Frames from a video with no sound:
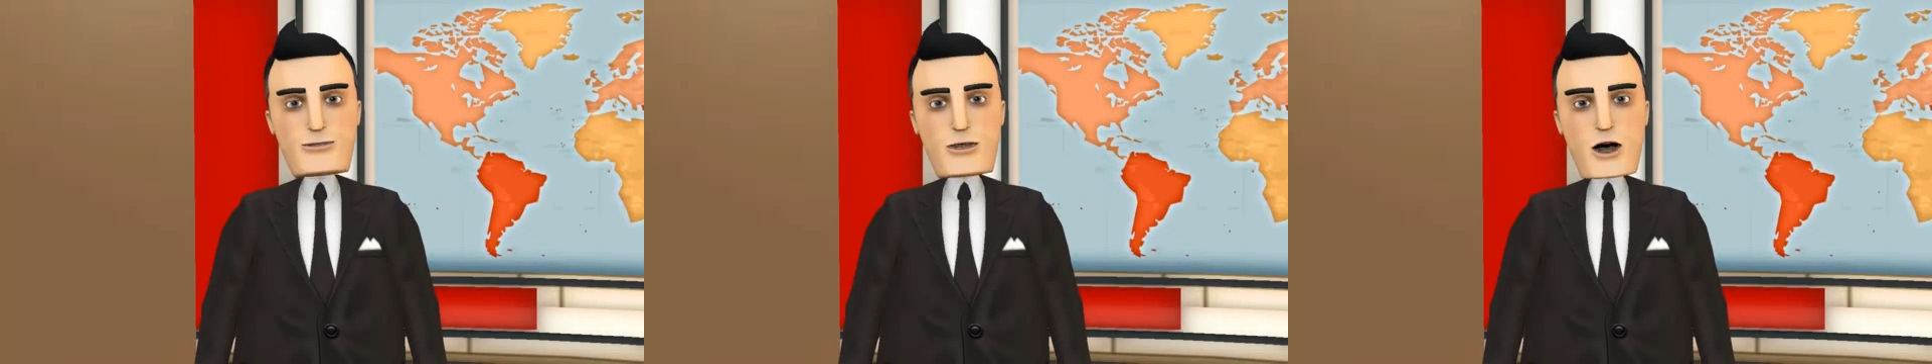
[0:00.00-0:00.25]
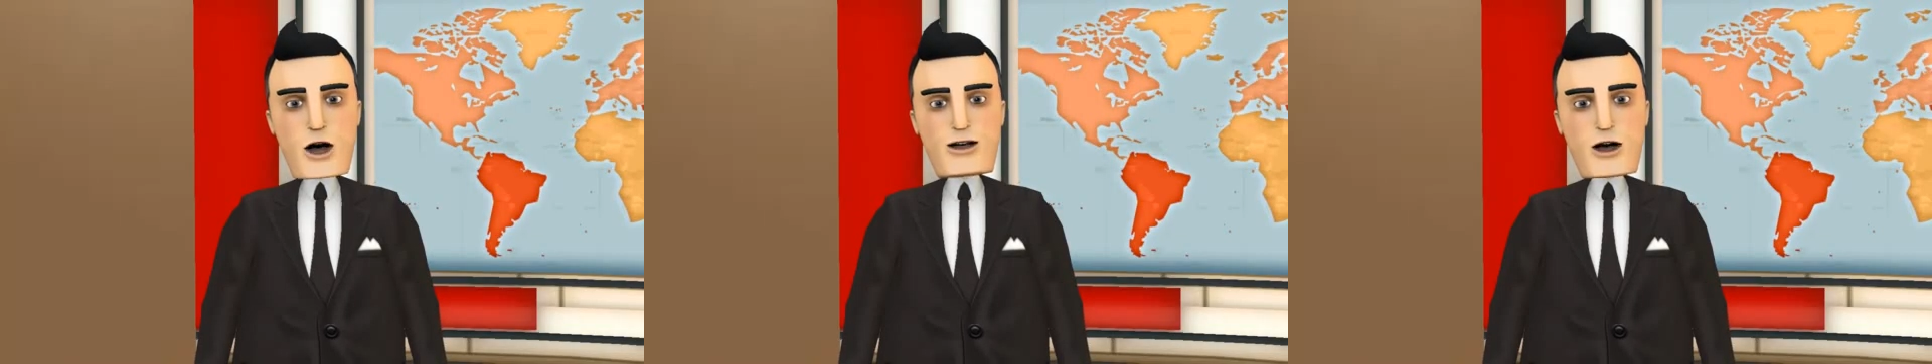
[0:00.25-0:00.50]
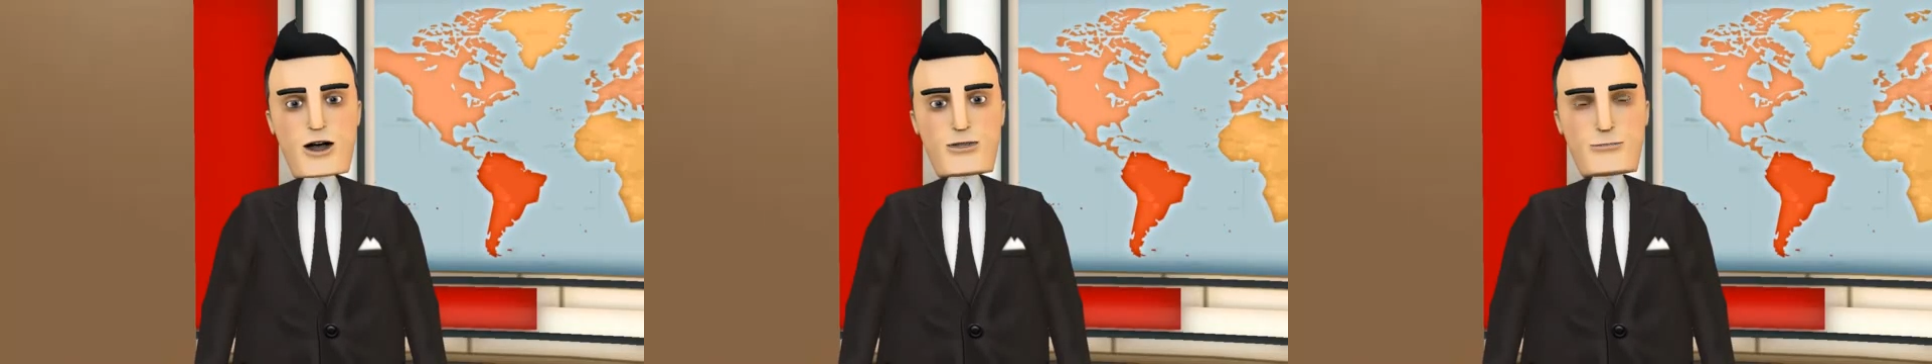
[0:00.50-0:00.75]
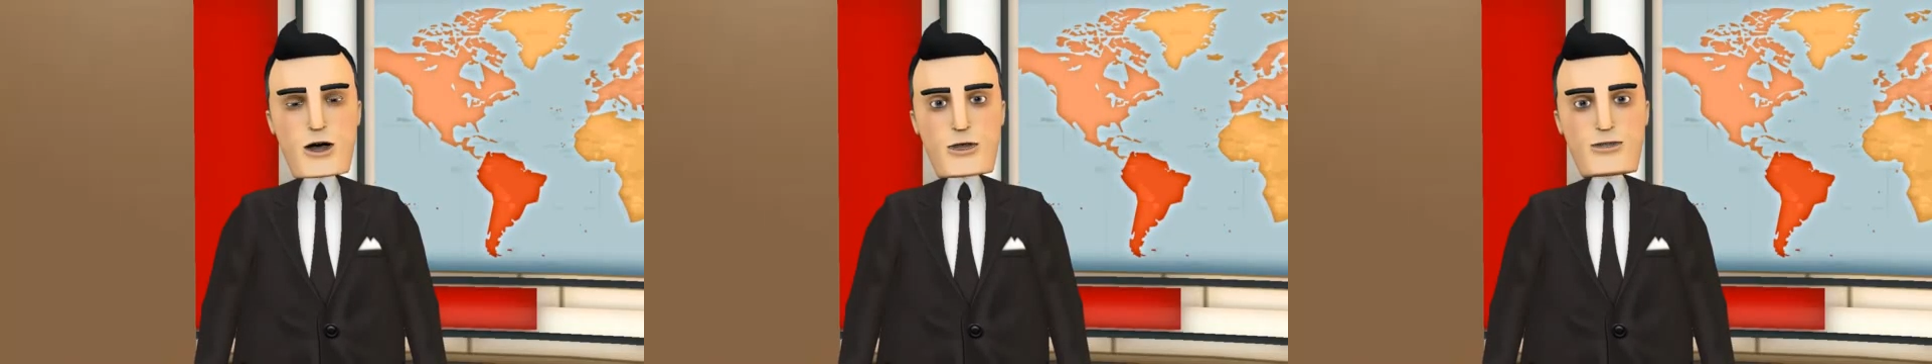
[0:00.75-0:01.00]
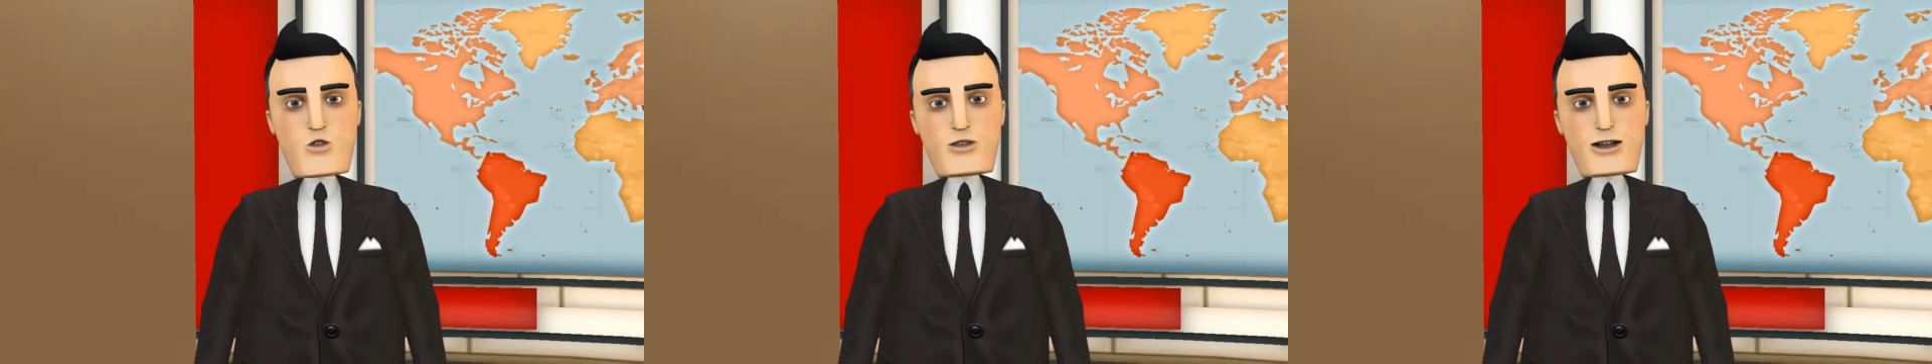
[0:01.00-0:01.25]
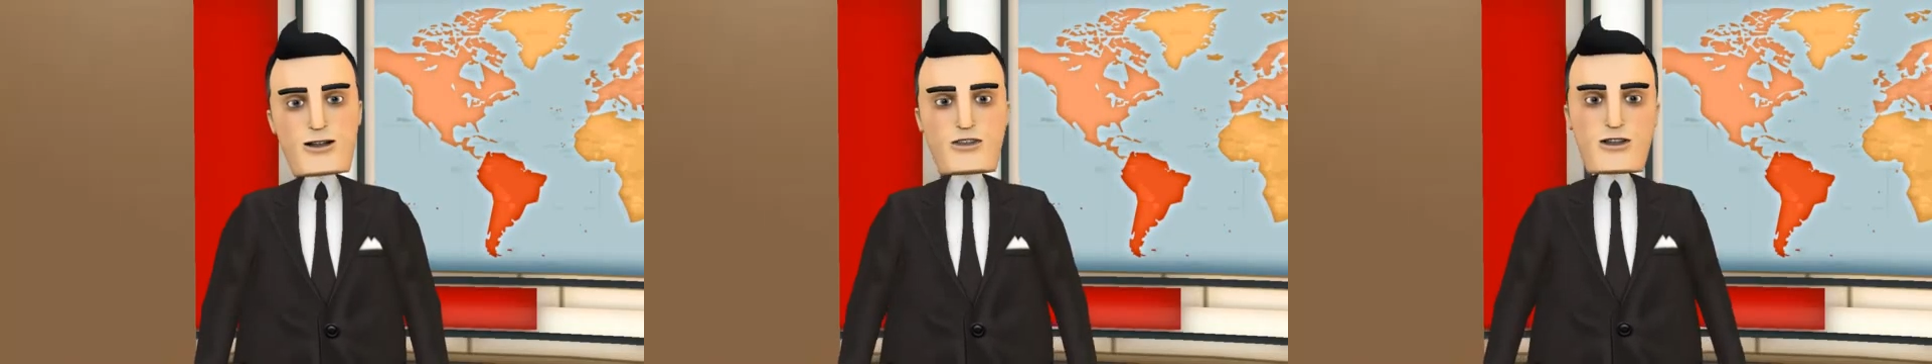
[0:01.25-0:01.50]
man in Alabama
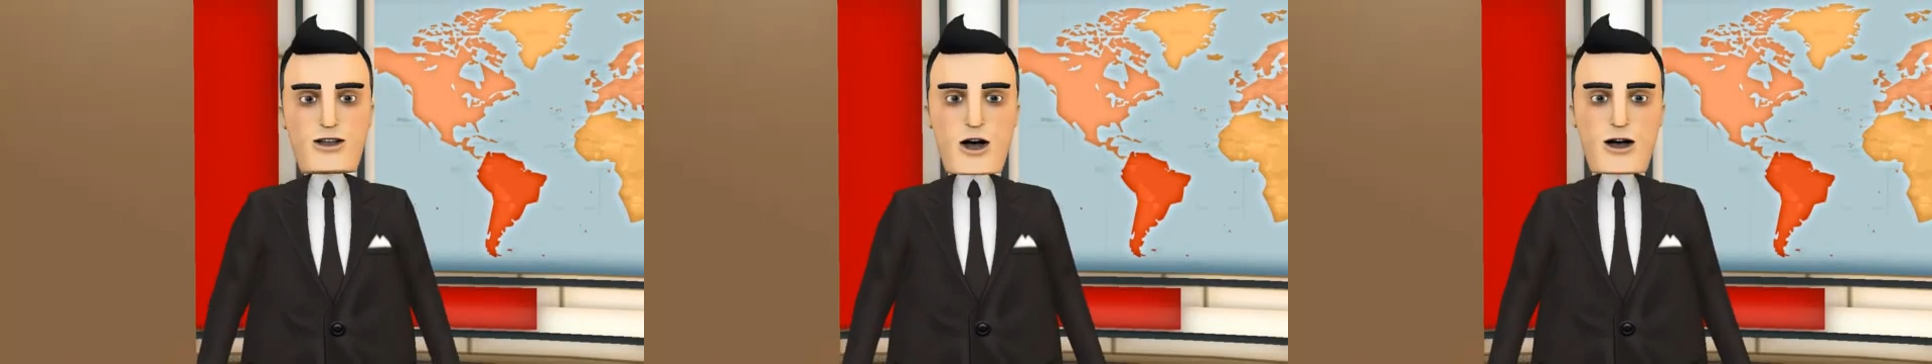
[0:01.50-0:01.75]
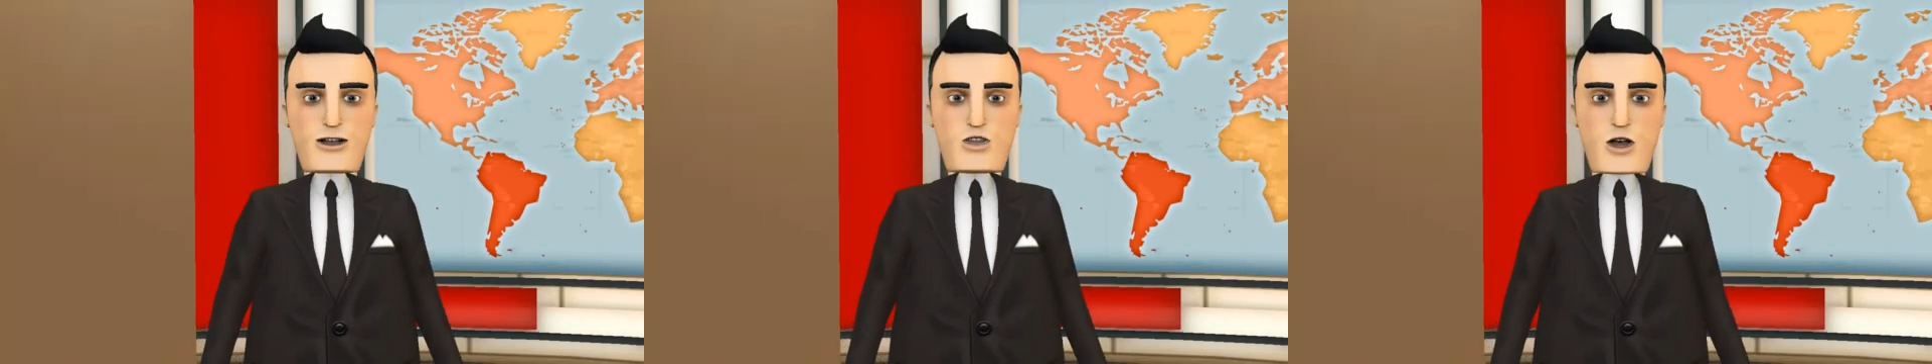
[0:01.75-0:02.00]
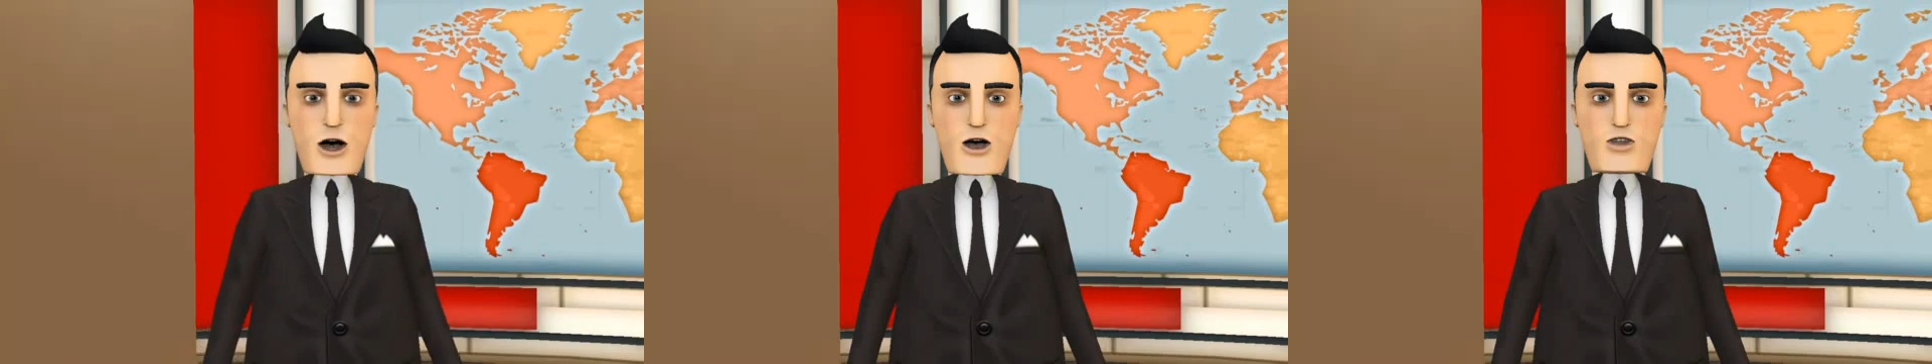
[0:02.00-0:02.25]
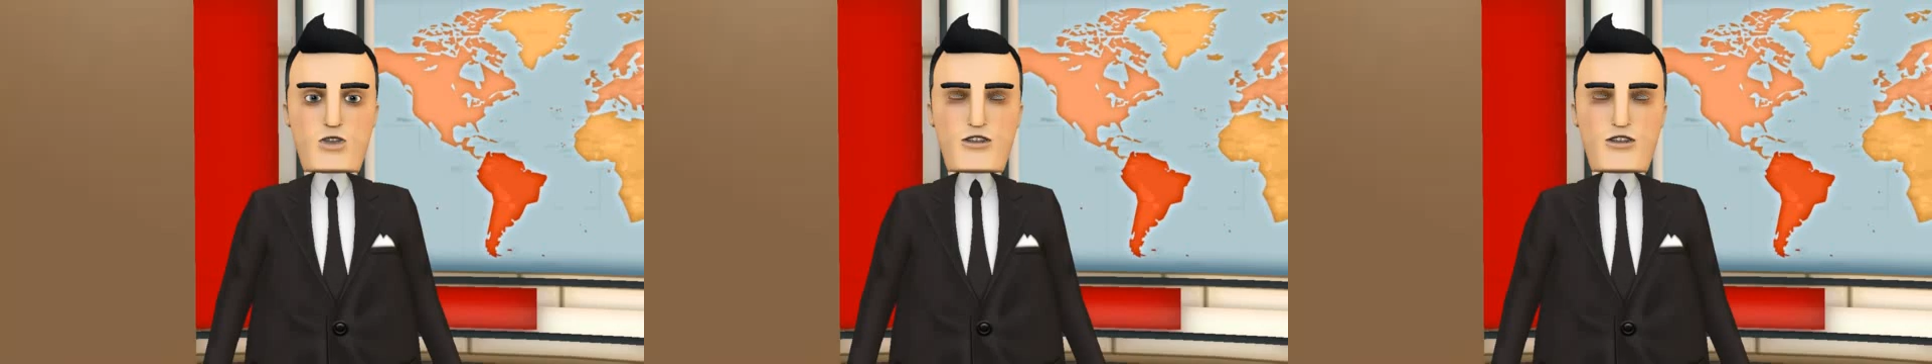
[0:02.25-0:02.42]
Wednesday on a charge